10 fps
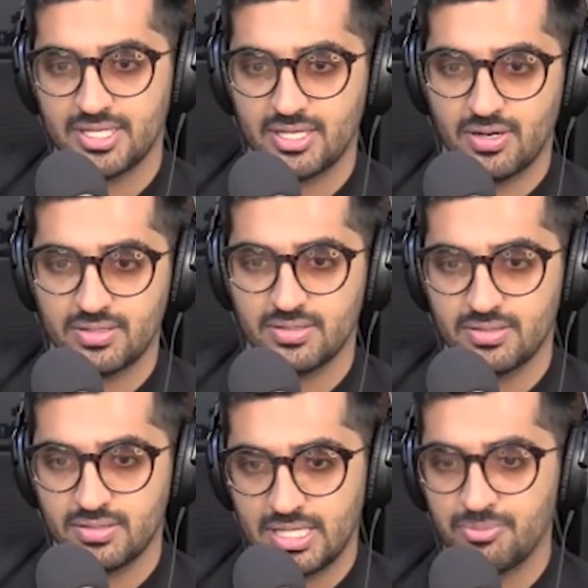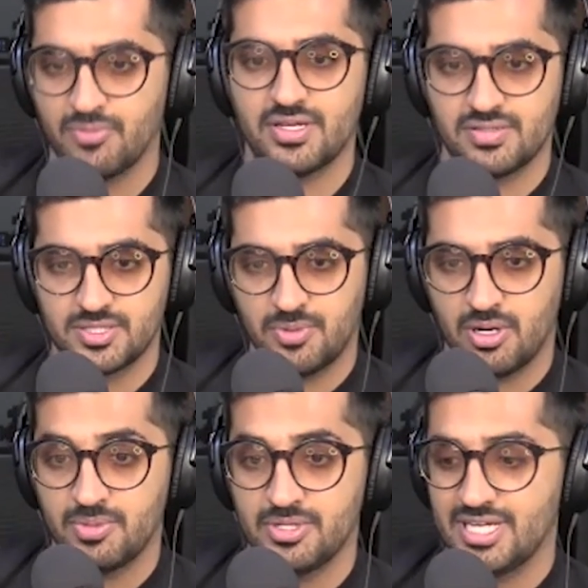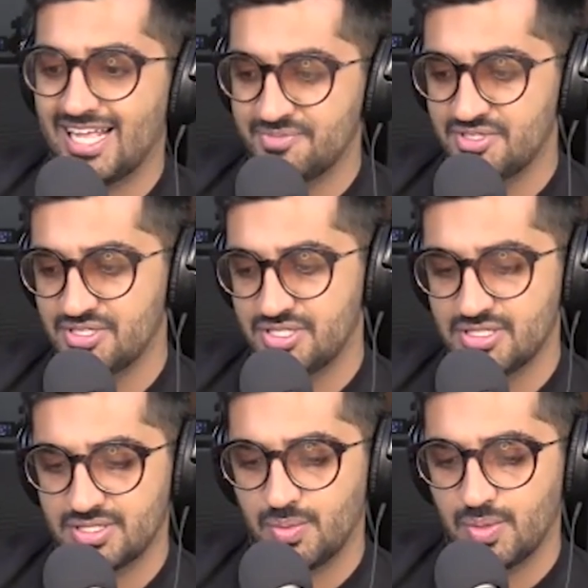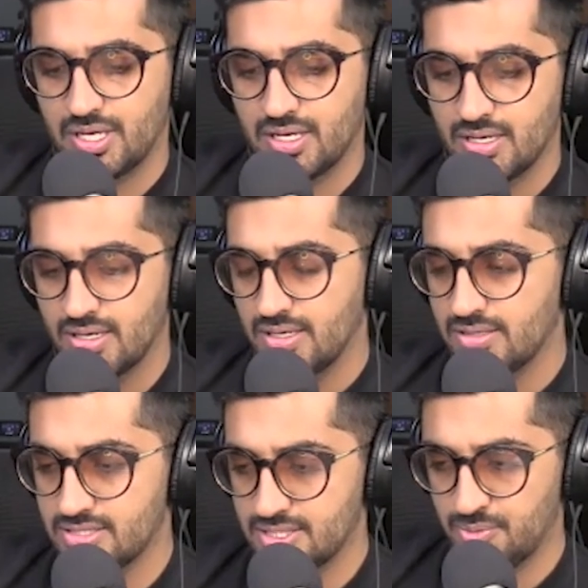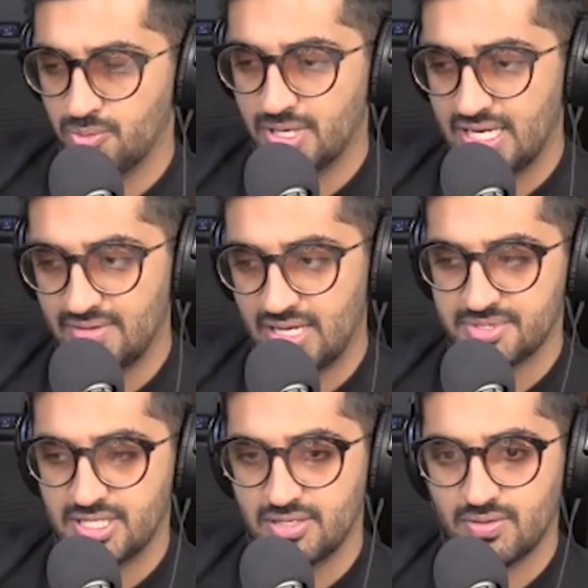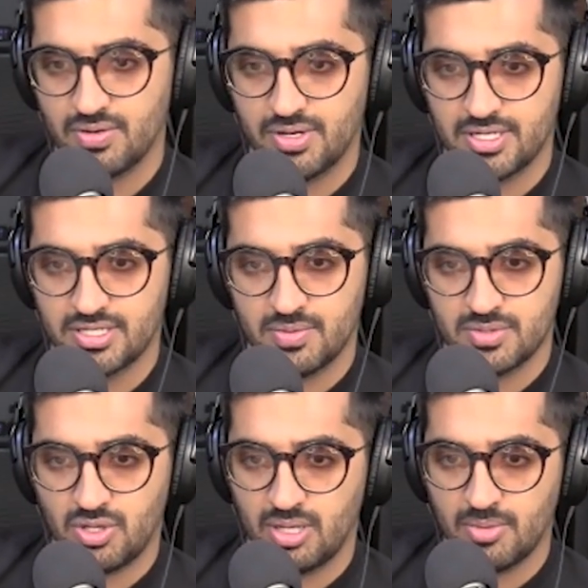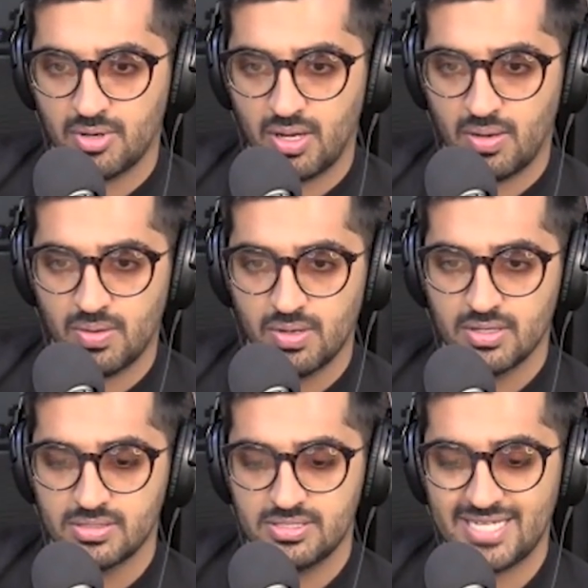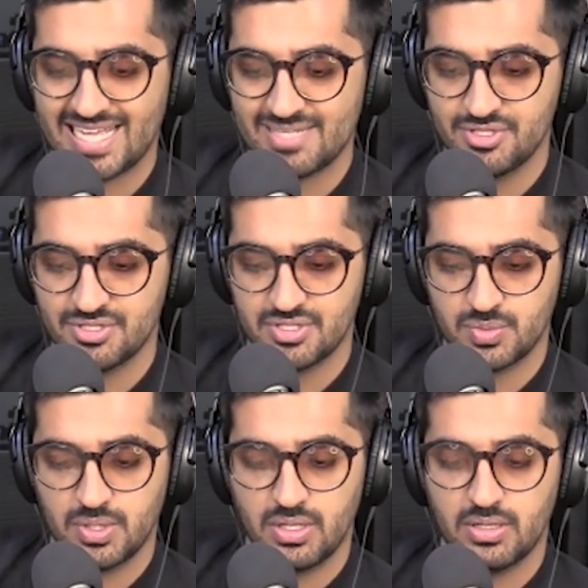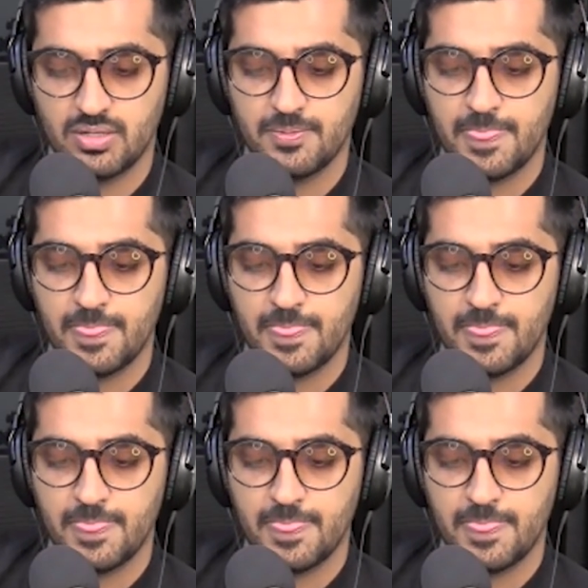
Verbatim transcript: they right. cannot improvise on the spot. But jazz musicians, the way, there's a book by David Epstein called Range, and we were talking about how jazz musicians will